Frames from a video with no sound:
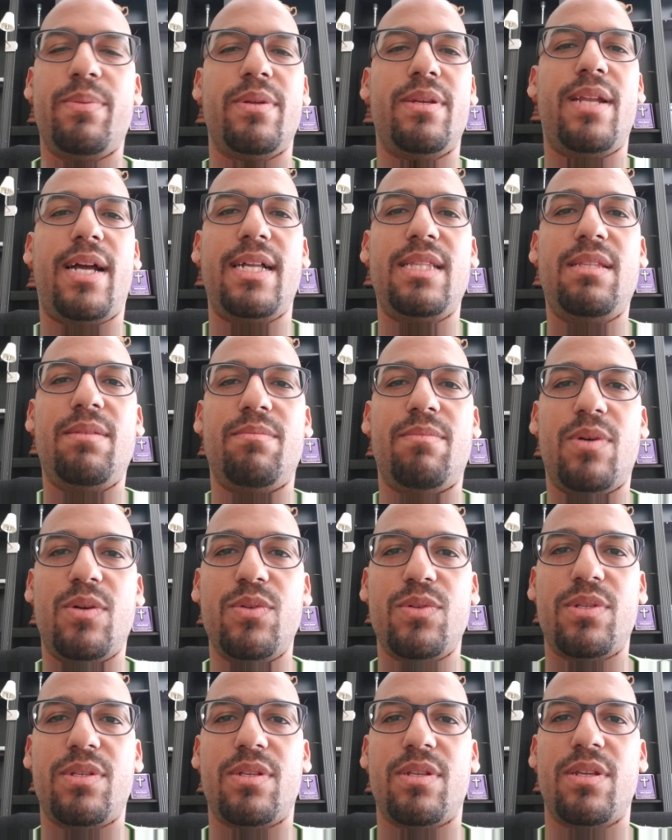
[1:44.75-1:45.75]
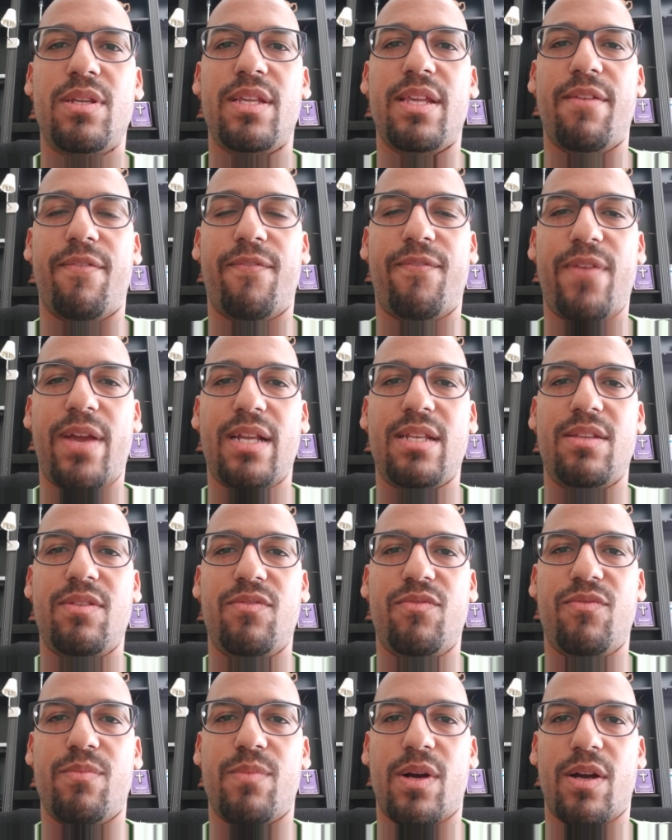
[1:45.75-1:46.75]
not the most
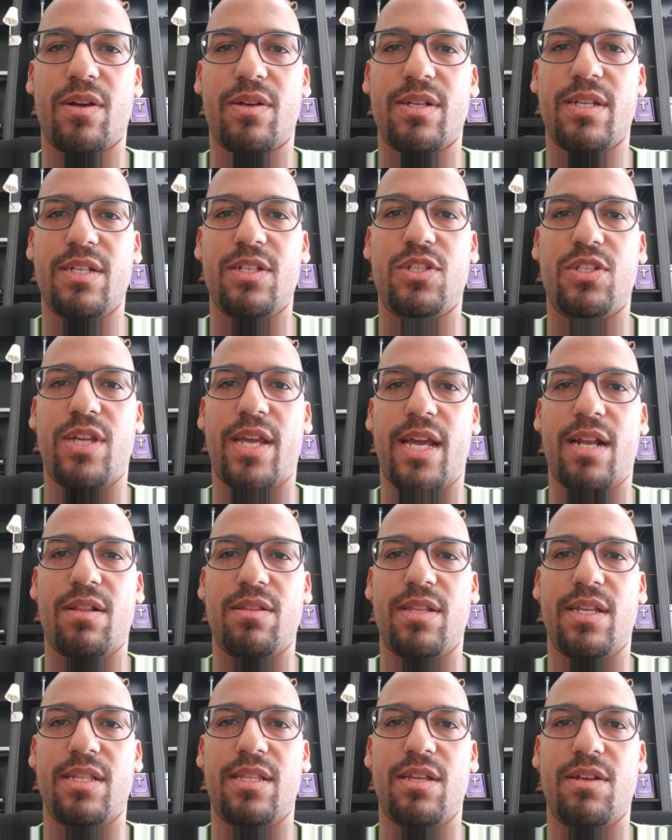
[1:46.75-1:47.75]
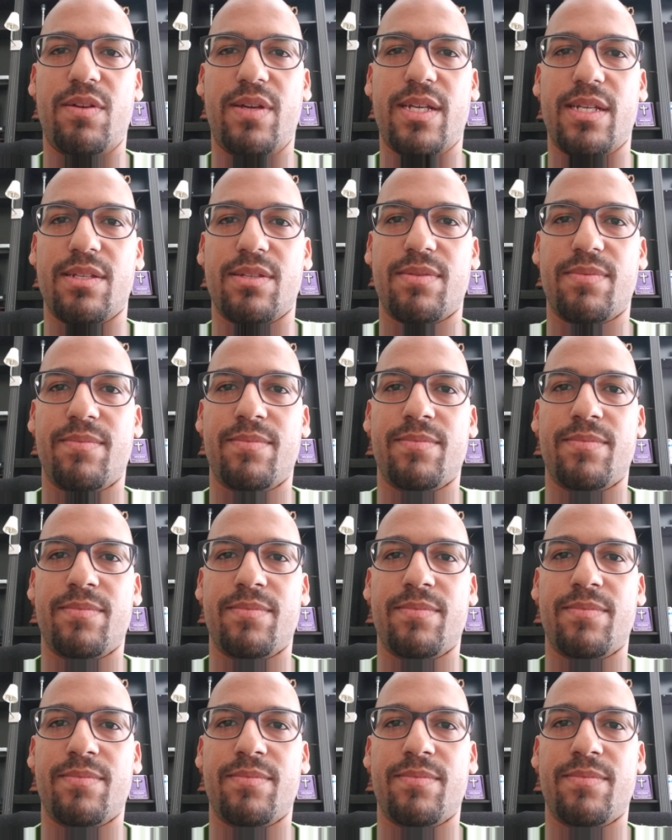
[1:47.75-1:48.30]
effective marketing channel that there is.